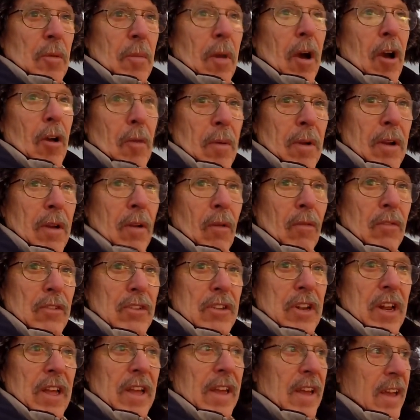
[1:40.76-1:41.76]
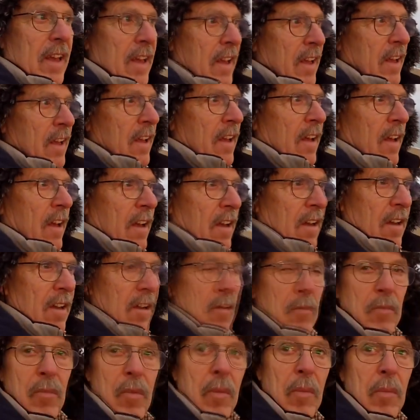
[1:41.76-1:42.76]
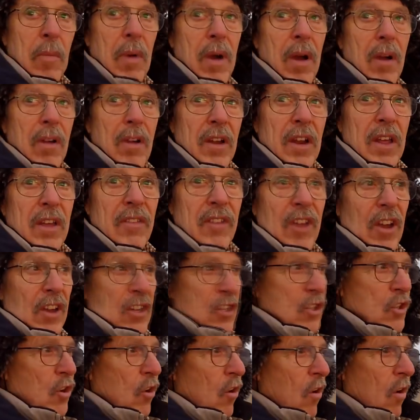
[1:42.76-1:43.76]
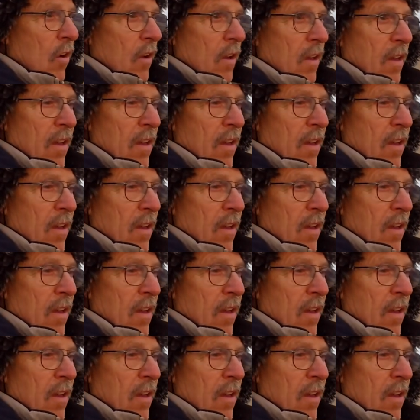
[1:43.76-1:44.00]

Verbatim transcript: moment, obviously. Um, but I'm going to give it a shot.